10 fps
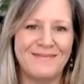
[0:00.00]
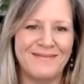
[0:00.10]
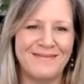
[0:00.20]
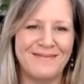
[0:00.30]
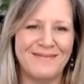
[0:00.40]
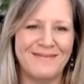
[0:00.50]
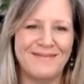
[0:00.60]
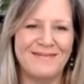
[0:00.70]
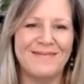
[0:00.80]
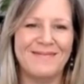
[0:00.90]

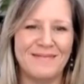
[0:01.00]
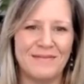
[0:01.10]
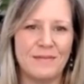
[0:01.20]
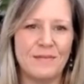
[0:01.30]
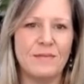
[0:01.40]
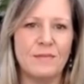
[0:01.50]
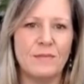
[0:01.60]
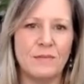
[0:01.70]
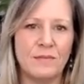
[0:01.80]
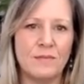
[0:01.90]

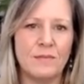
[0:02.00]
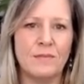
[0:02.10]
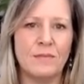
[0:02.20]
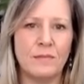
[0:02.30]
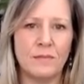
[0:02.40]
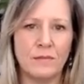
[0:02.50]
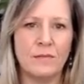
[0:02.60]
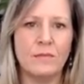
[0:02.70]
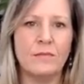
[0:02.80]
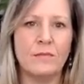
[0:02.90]

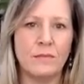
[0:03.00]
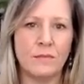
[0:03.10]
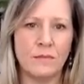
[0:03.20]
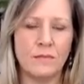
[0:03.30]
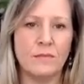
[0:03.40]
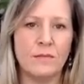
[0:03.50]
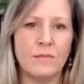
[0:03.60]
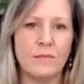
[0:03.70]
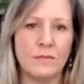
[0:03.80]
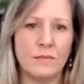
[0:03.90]

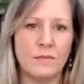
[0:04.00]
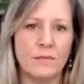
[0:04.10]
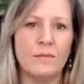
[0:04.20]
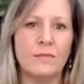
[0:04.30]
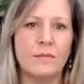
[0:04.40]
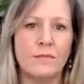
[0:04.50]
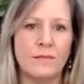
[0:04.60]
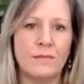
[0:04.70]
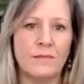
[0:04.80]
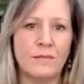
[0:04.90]

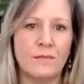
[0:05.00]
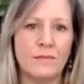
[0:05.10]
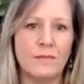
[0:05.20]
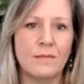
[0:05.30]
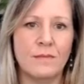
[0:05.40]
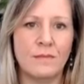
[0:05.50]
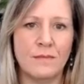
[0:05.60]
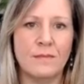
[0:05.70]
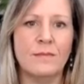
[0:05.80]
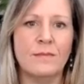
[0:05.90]

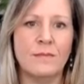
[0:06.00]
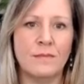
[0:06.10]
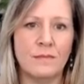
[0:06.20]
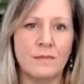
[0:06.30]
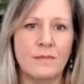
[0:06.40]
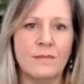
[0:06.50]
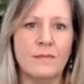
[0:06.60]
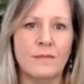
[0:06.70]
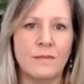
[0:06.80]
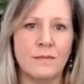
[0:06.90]

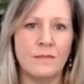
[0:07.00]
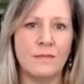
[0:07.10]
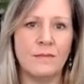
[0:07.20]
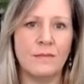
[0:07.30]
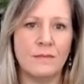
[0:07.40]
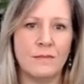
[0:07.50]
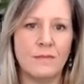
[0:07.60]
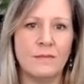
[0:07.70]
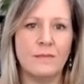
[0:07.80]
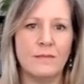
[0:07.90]
This person isn't speaking.